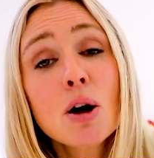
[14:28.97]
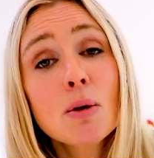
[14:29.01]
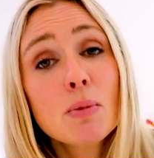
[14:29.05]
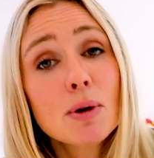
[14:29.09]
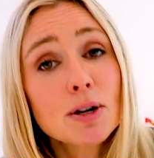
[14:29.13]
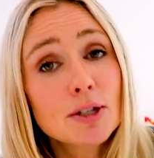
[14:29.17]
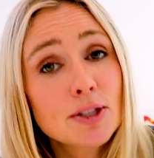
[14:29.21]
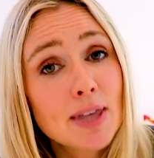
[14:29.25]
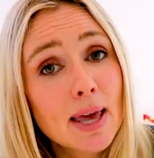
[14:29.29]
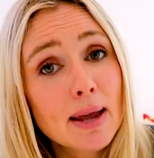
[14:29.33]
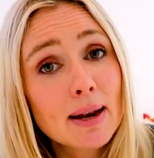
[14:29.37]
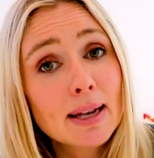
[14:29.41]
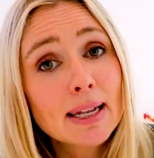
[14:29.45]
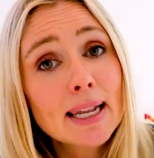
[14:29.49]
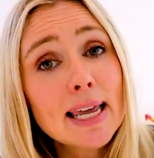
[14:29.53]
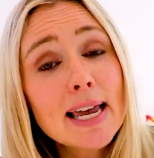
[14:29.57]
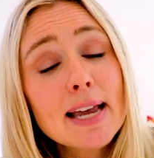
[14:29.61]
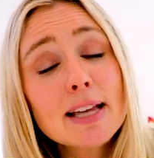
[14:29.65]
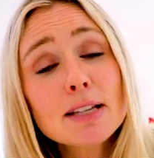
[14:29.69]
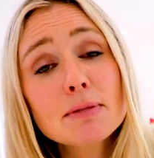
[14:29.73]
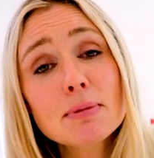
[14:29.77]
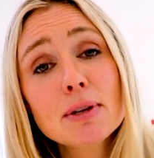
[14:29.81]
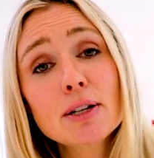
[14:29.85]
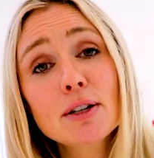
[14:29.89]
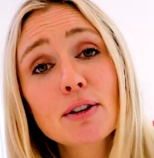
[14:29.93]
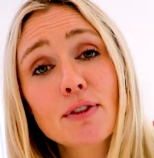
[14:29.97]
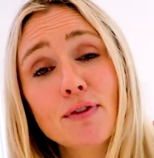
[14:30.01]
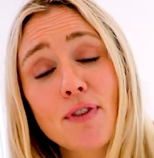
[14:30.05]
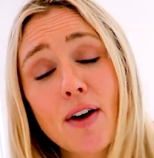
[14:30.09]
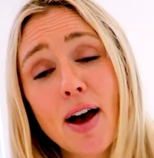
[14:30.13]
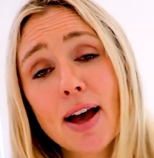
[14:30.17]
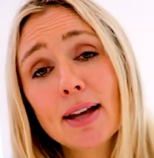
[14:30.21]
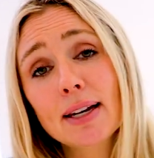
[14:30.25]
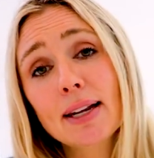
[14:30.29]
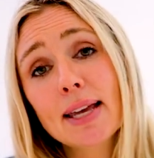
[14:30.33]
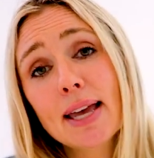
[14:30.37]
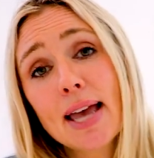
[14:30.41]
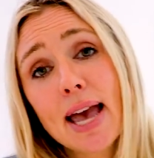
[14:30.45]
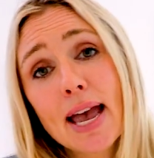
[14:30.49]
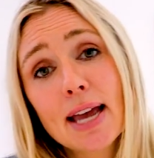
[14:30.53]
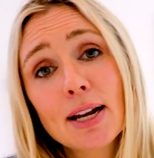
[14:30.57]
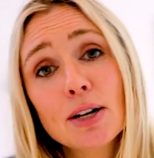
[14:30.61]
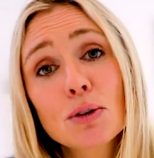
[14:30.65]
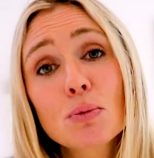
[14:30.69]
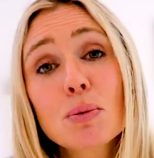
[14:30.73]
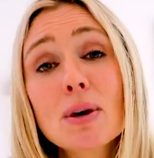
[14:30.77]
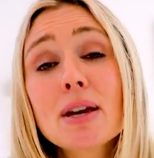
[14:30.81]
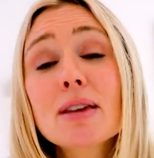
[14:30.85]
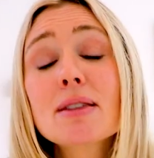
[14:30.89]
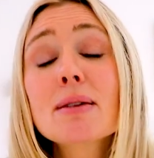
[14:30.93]
Which then leads me to finally
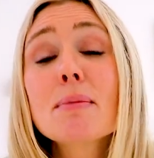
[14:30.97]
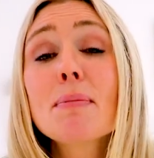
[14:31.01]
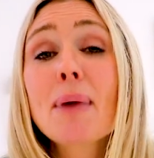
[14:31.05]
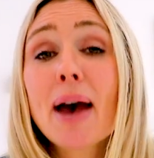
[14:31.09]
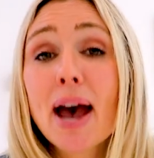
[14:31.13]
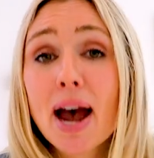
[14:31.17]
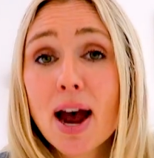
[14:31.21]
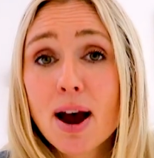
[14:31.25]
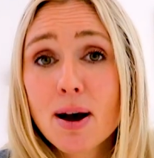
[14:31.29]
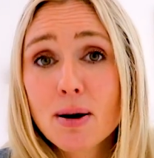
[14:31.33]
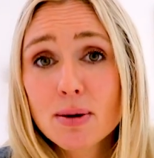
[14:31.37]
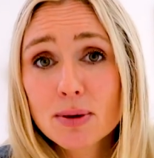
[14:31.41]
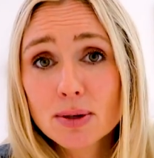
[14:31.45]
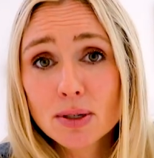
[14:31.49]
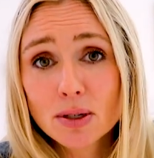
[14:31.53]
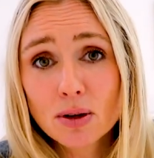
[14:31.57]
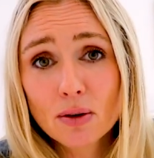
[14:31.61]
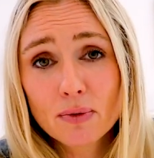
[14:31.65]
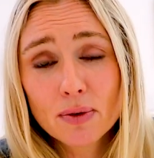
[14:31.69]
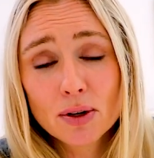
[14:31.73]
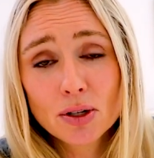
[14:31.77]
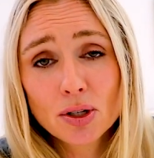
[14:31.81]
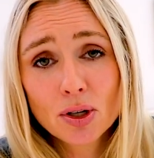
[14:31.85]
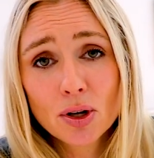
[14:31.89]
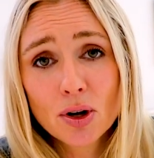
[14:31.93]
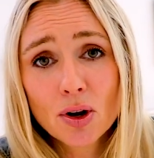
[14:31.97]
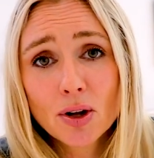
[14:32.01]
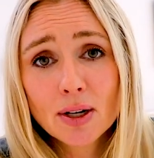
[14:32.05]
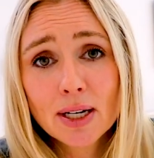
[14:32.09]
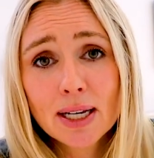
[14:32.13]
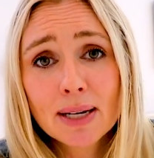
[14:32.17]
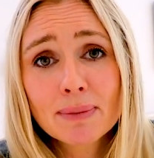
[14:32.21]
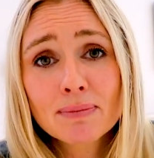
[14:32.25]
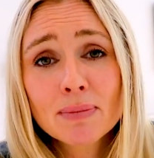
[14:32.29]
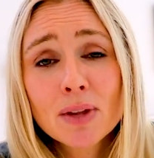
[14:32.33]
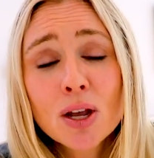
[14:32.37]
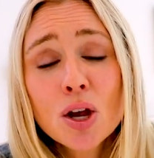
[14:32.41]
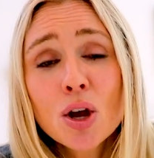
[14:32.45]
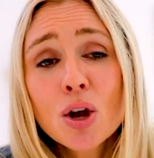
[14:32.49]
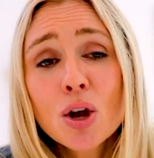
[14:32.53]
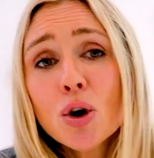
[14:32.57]
end with powers of attorney.